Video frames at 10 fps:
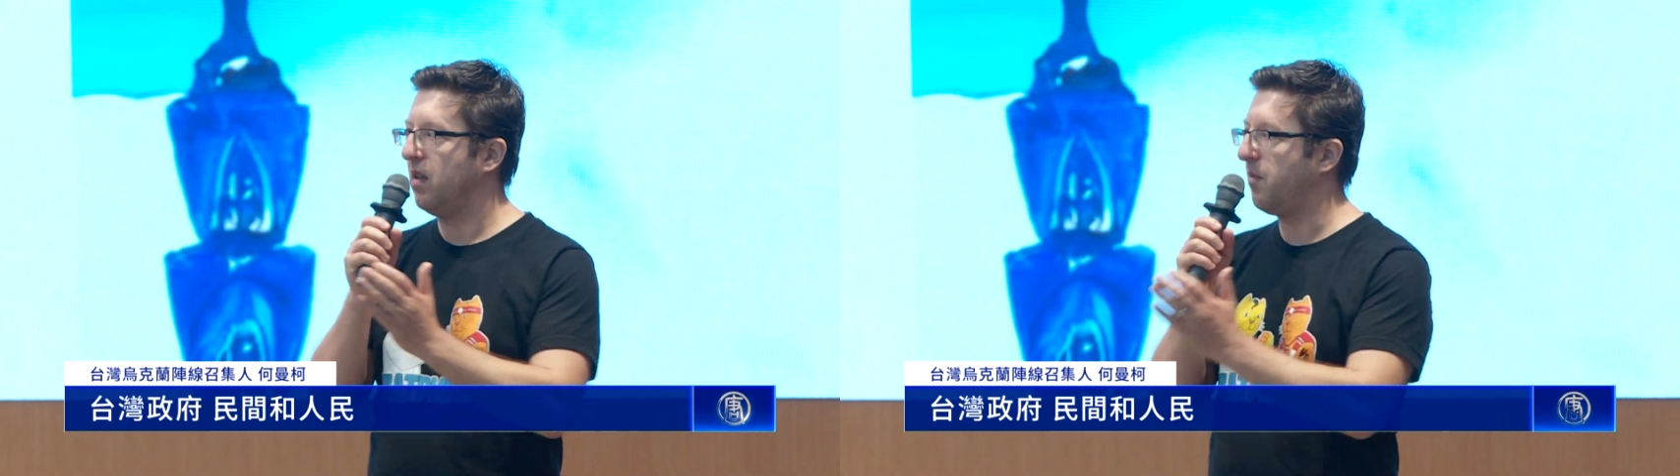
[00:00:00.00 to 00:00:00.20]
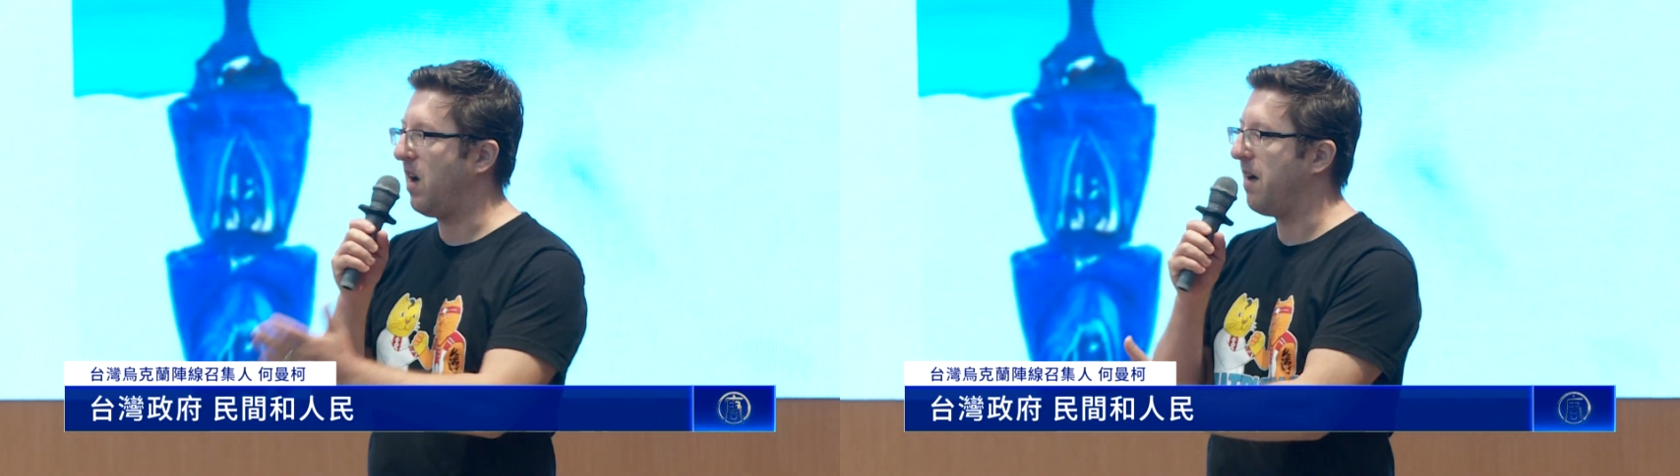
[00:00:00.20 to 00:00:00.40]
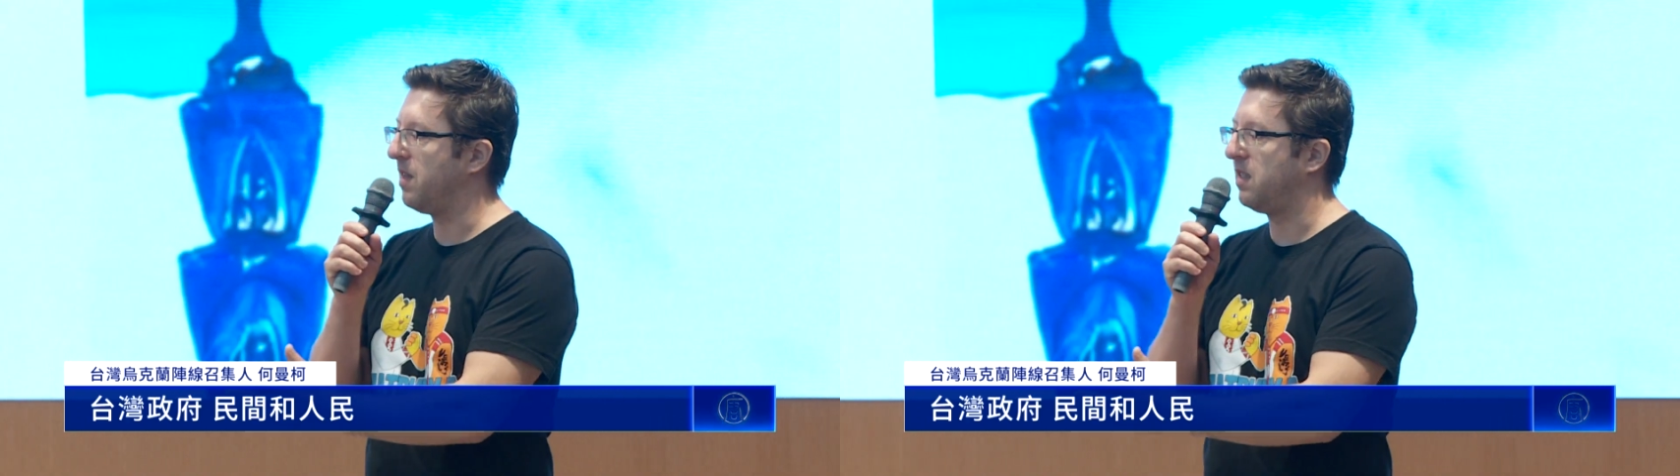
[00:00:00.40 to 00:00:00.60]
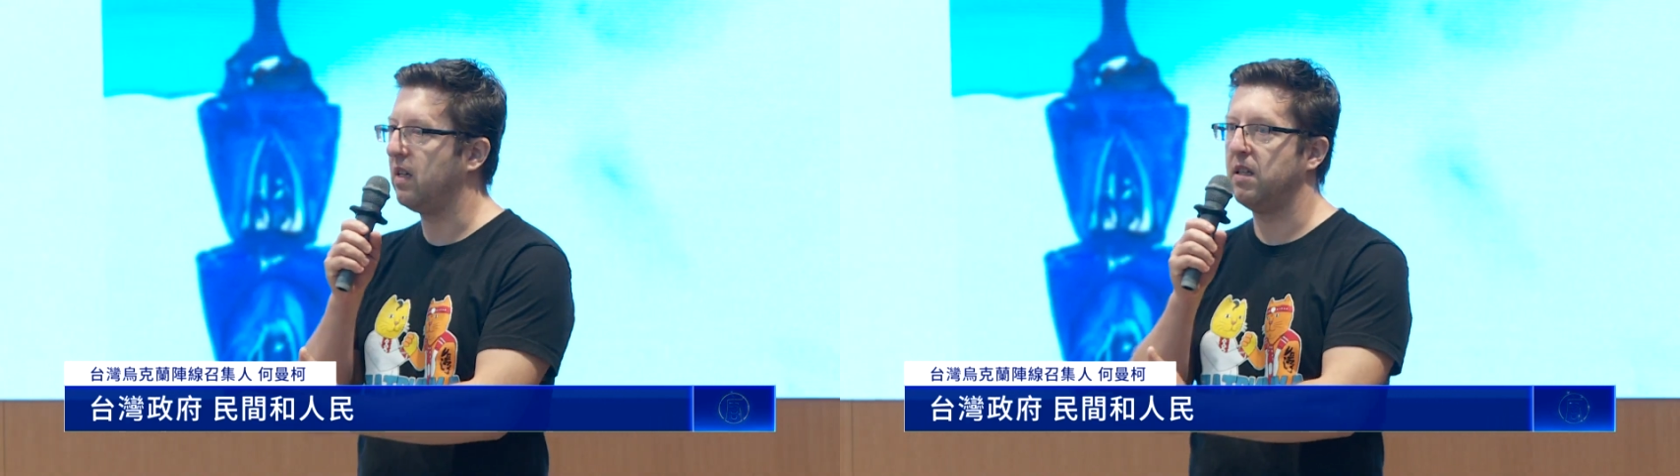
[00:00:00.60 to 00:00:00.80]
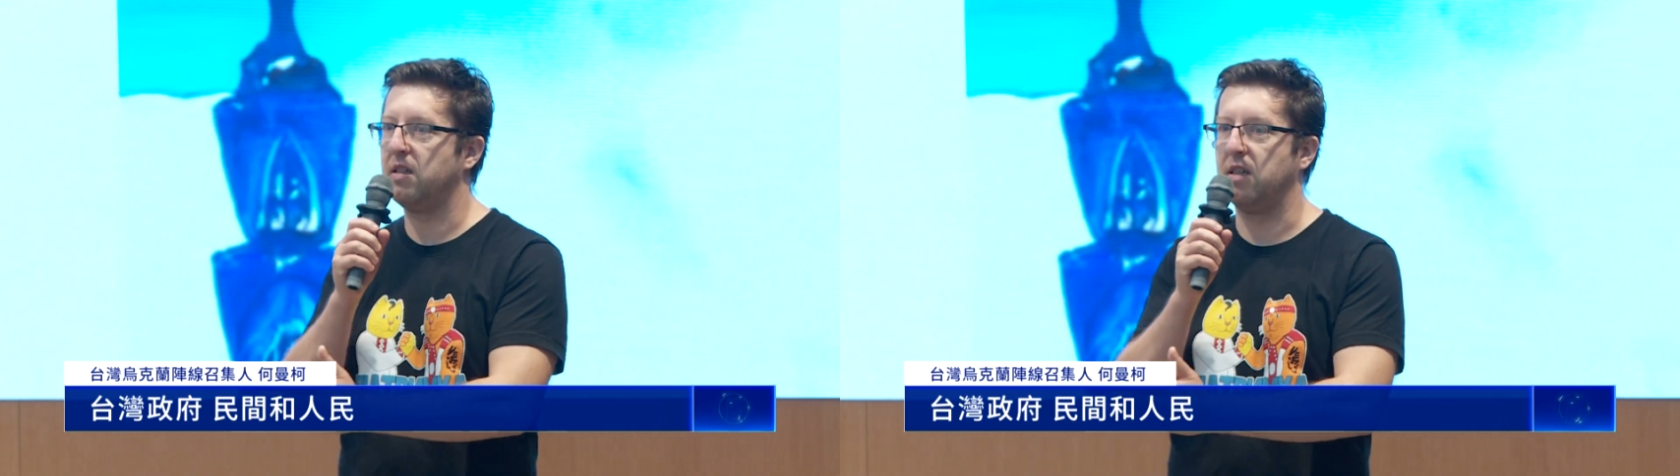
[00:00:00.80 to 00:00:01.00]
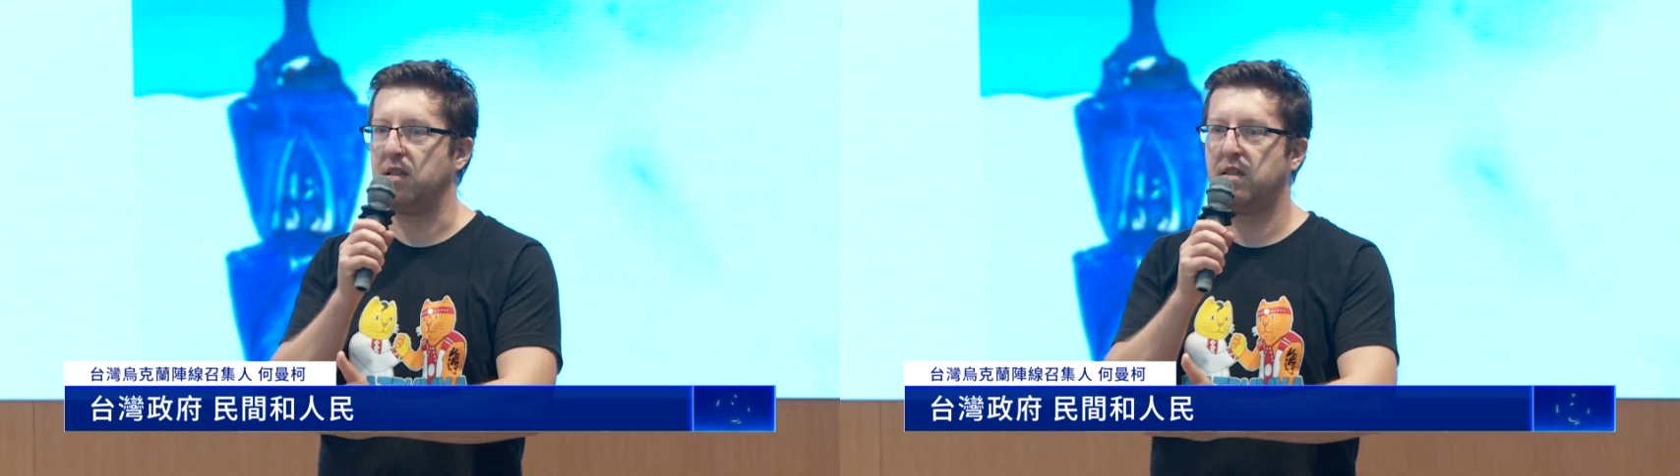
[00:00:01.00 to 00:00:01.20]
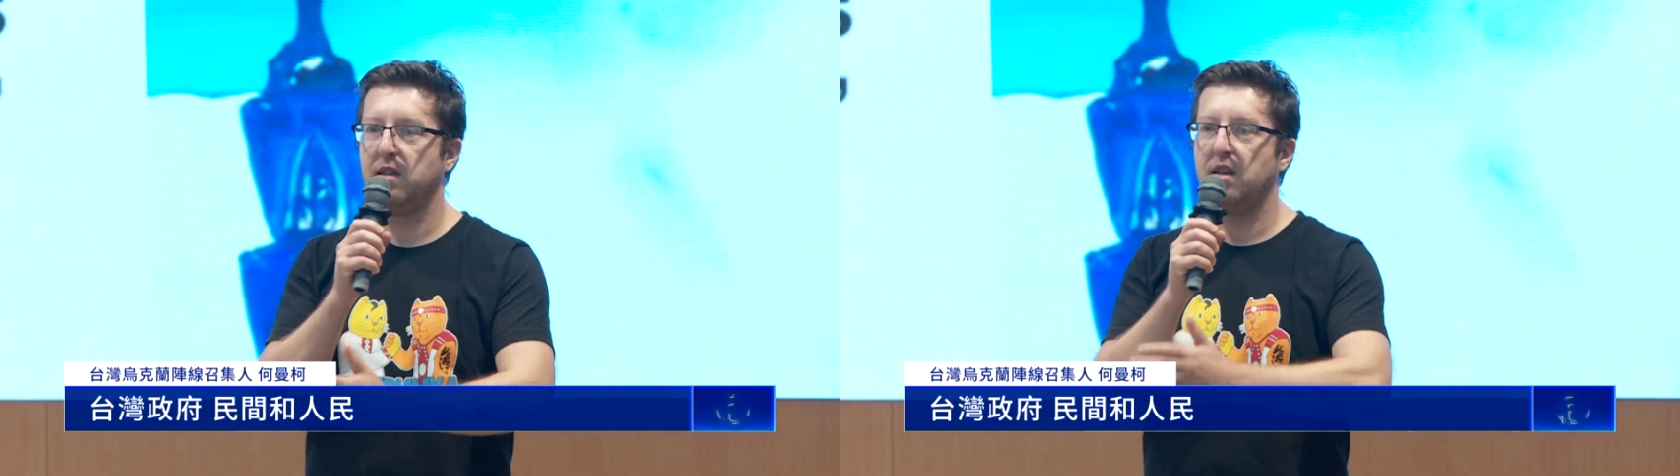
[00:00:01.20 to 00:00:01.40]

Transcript: the private citizens,